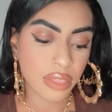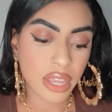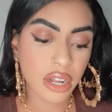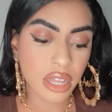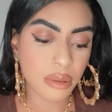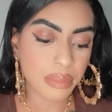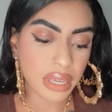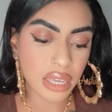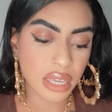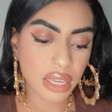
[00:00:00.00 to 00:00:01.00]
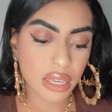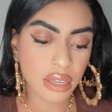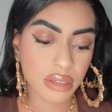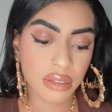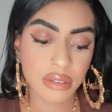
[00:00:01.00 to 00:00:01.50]
They're going to
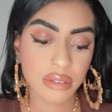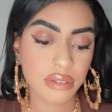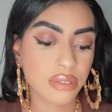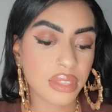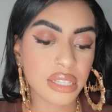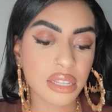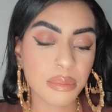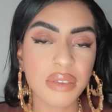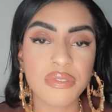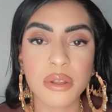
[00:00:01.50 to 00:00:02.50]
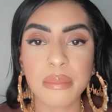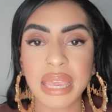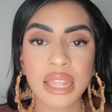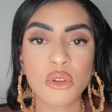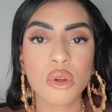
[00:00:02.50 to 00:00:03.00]
be, this could be for a
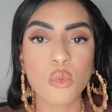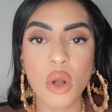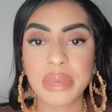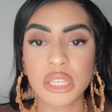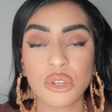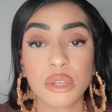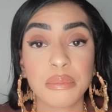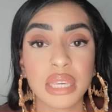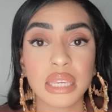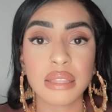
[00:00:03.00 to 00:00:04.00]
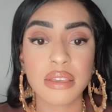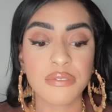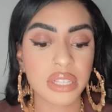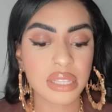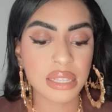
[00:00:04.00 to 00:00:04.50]
man or a woman. You could be, if
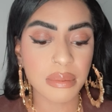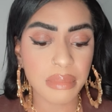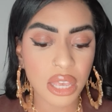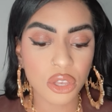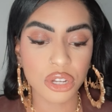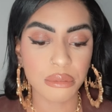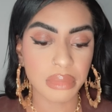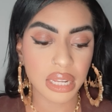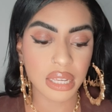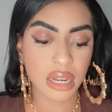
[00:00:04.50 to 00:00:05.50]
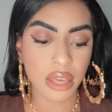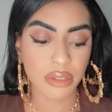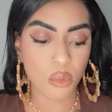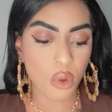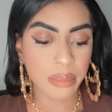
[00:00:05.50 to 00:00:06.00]
this is a male, you're meeting
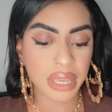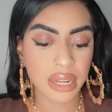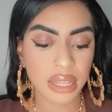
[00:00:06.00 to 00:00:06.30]
another woman.